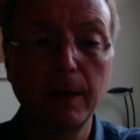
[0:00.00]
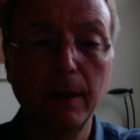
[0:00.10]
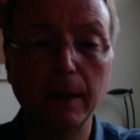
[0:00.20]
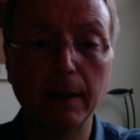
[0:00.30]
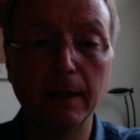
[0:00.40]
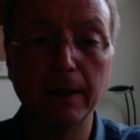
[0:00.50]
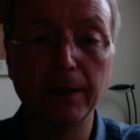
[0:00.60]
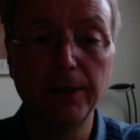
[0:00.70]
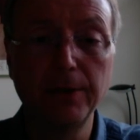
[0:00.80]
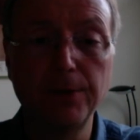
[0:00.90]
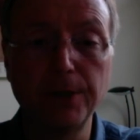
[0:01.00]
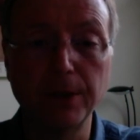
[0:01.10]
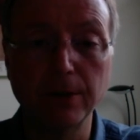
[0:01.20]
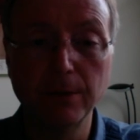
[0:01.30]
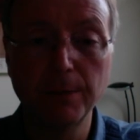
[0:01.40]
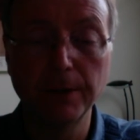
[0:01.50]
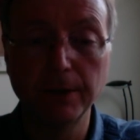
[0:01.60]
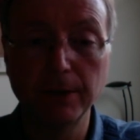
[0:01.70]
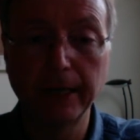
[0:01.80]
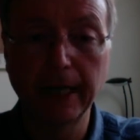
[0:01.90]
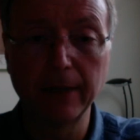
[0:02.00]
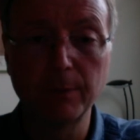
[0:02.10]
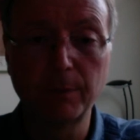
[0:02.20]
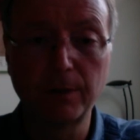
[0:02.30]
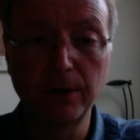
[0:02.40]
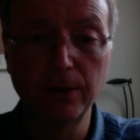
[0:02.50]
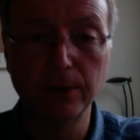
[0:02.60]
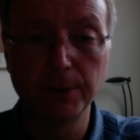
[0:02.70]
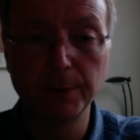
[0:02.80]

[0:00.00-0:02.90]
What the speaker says: YouTube that you can, of course,